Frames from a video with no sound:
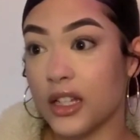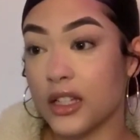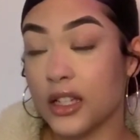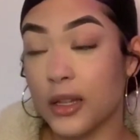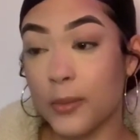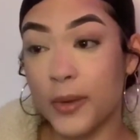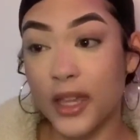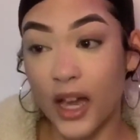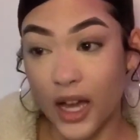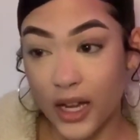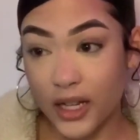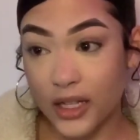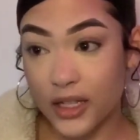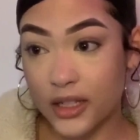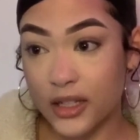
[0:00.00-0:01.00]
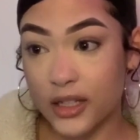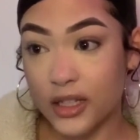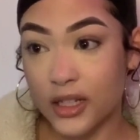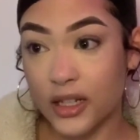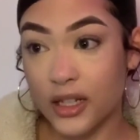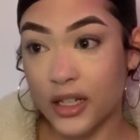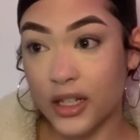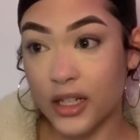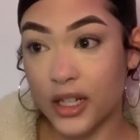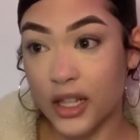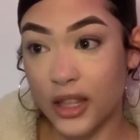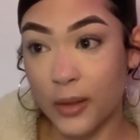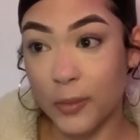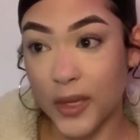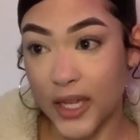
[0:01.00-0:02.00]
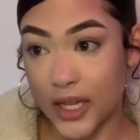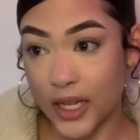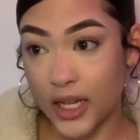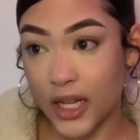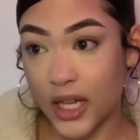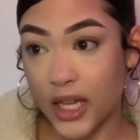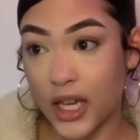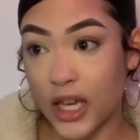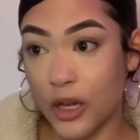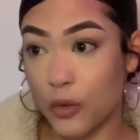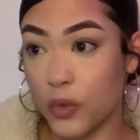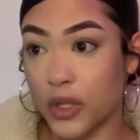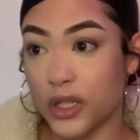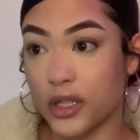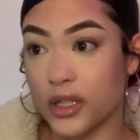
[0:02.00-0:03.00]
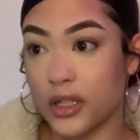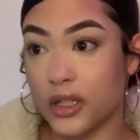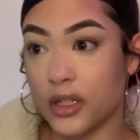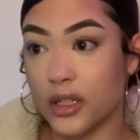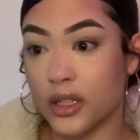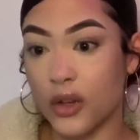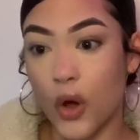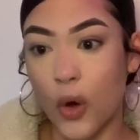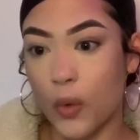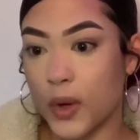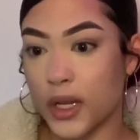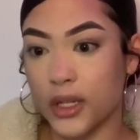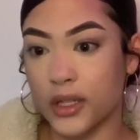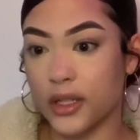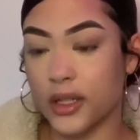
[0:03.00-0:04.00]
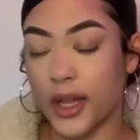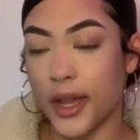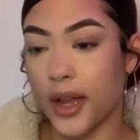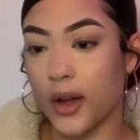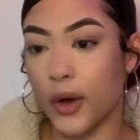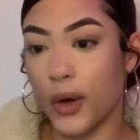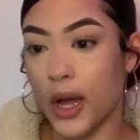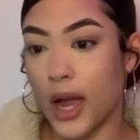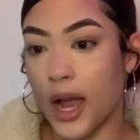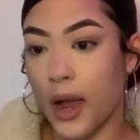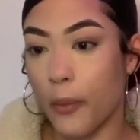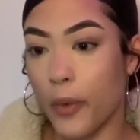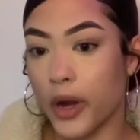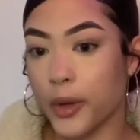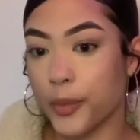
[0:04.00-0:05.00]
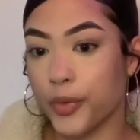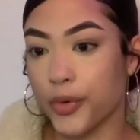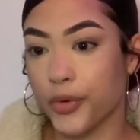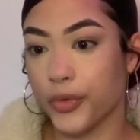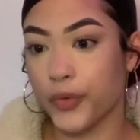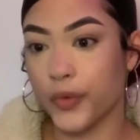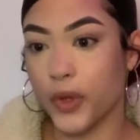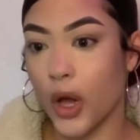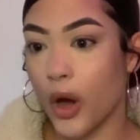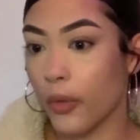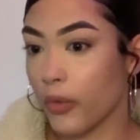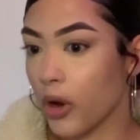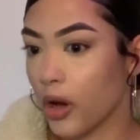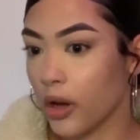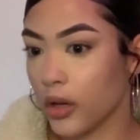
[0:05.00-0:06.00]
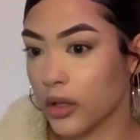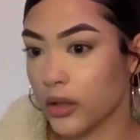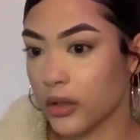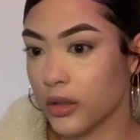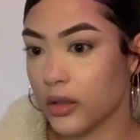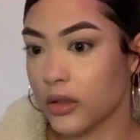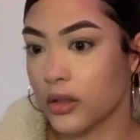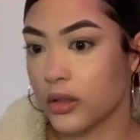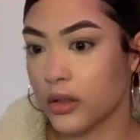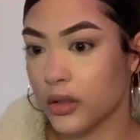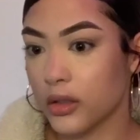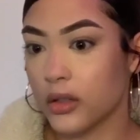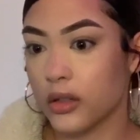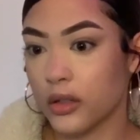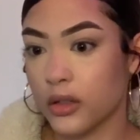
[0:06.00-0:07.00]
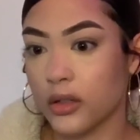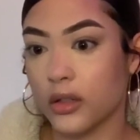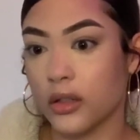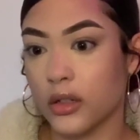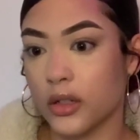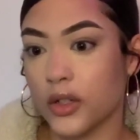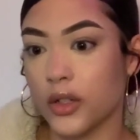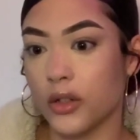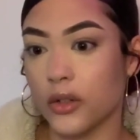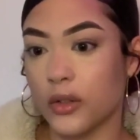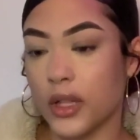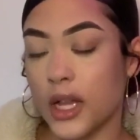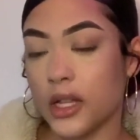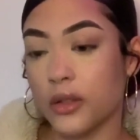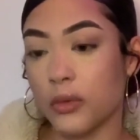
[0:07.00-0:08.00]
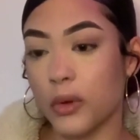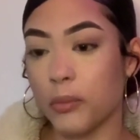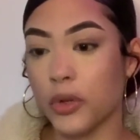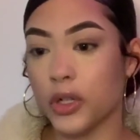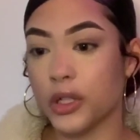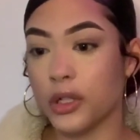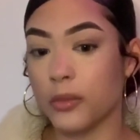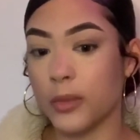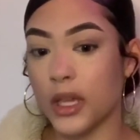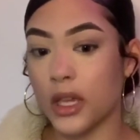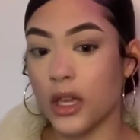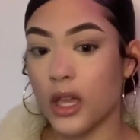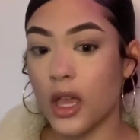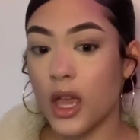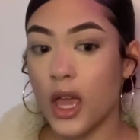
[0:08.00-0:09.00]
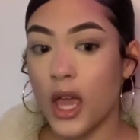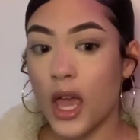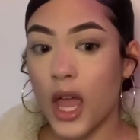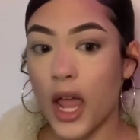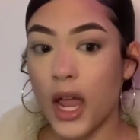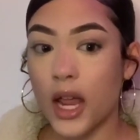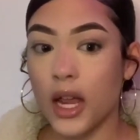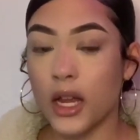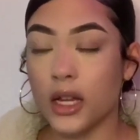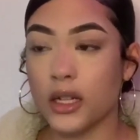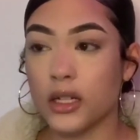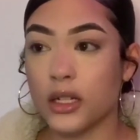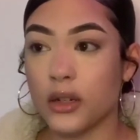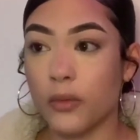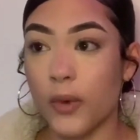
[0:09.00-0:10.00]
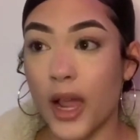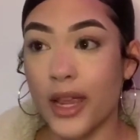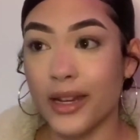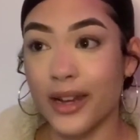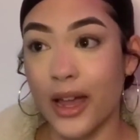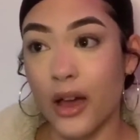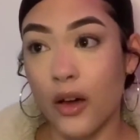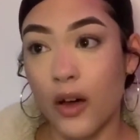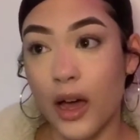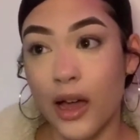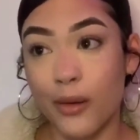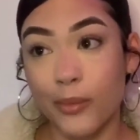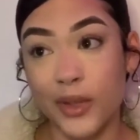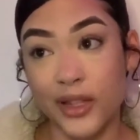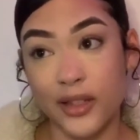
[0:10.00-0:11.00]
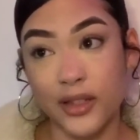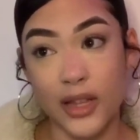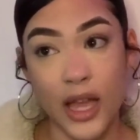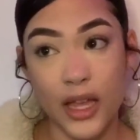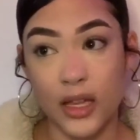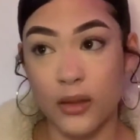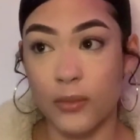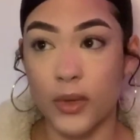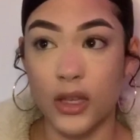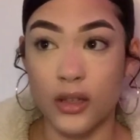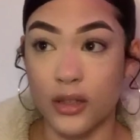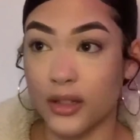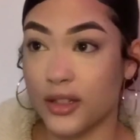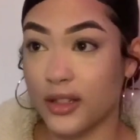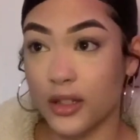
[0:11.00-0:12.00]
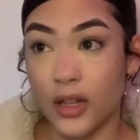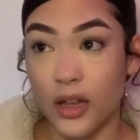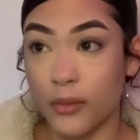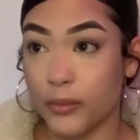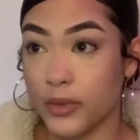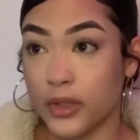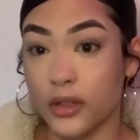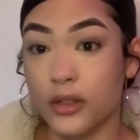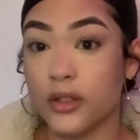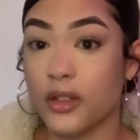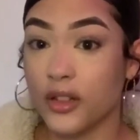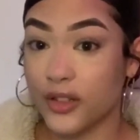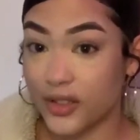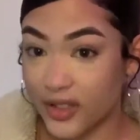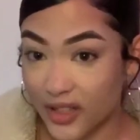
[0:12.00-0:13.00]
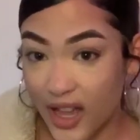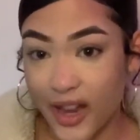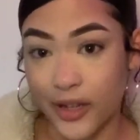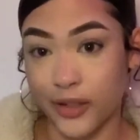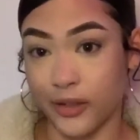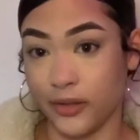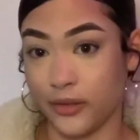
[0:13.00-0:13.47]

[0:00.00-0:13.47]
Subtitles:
be honest, in the beginning, it was always like, I want to prove y'all wrong. So that's what pushed me. And right now, I've been slacking because I've been slacking.